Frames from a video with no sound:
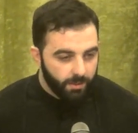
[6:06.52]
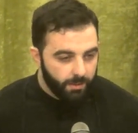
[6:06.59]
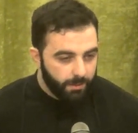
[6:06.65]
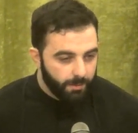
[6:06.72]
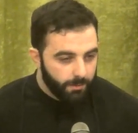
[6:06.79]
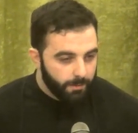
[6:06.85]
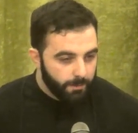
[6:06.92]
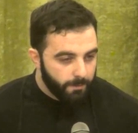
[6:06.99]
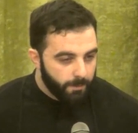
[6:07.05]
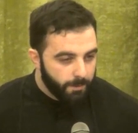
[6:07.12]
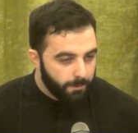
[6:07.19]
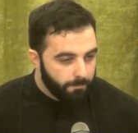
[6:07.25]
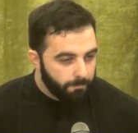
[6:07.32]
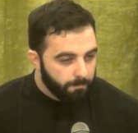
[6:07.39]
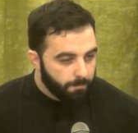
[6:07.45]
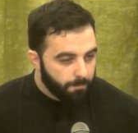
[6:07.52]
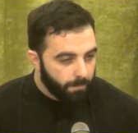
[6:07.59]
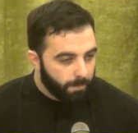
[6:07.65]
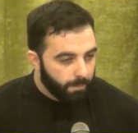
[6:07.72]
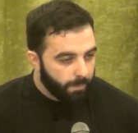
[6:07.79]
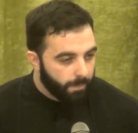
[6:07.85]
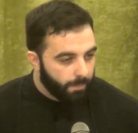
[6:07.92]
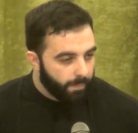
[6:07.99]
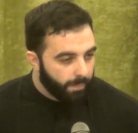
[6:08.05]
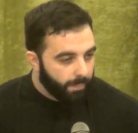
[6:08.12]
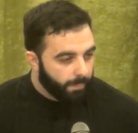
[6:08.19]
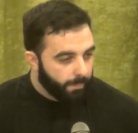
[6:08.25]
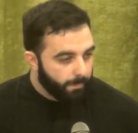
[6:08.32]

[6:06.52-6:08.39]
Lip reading: (no one is talking)